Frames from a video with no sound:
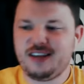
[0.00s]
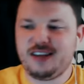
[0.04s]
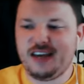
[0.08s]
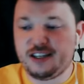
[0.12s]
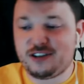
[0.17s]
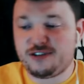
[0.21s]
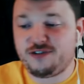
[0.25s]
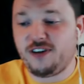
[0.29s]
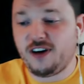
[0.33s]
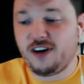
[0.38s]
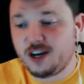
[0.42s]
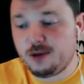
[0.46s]

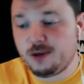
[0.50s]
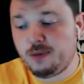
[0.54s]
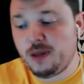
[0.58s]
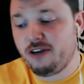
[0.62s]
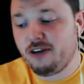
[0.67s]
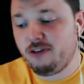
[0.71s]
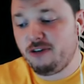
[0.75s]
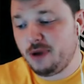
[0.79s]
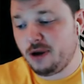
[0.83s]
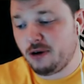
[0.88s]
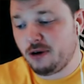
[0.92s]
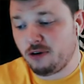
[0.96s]
it's fun to
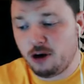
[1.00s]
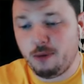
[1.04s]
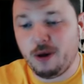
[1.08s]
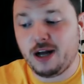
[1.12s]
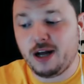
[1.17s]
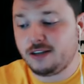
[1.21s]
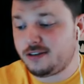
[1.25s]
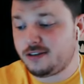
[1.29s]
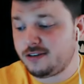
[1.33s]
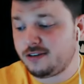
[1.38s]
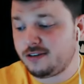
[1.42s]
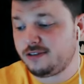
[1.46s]
play with big
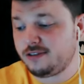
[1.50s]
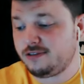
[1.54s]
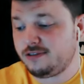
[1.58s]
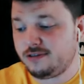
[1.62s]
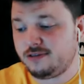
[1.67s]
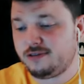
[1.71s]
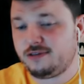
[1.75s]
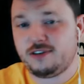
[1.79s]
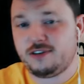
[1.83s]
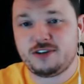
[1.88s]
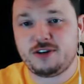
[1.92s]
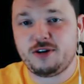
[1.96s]
robots.
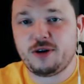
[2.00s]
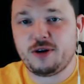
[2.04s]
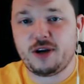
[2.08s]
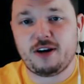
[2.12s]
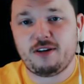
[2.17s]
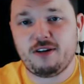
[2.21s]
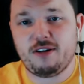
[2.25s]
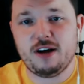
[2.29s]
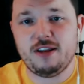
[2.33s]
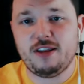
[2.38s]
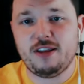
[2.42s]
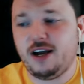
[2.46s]
There's no
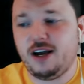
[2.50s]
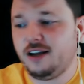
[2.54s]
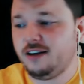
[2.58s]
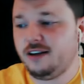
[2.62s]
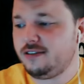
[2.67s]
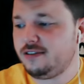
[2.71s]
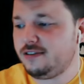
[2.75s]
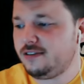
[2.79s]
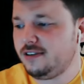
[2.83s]
getting around that.